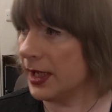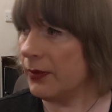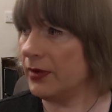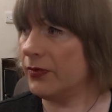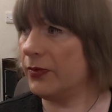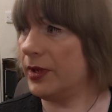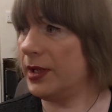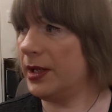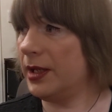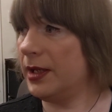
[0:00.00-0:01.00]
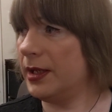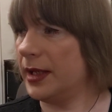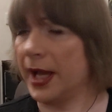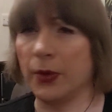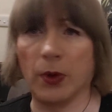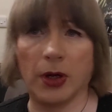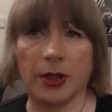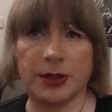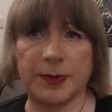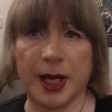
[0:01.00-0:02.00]
like with the Gang War
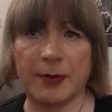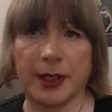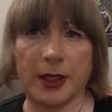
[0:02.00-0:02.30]
and Spider-Man,